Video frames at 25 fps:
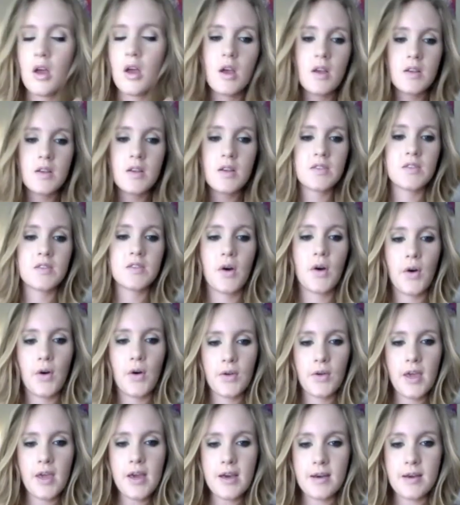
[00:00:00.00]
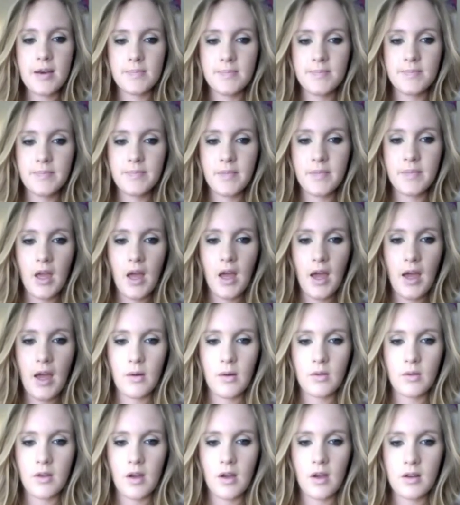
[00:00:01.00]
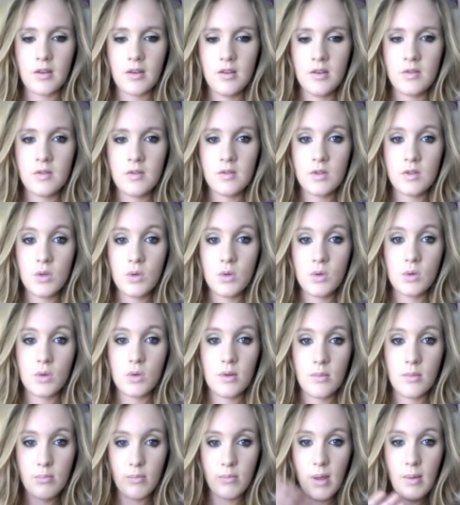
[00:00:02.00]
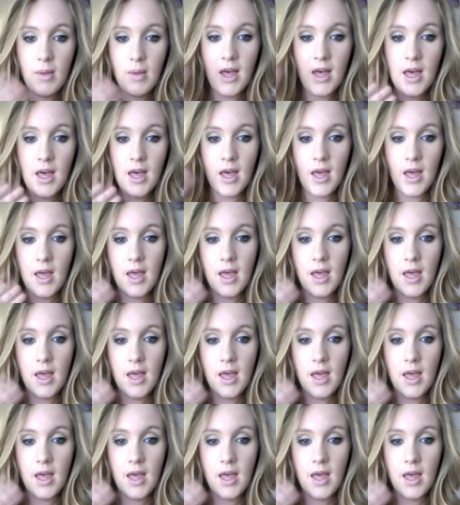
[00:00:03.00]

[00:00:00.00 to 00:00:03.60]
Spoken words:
So yeah, I will talk to you soon. Bye-bye.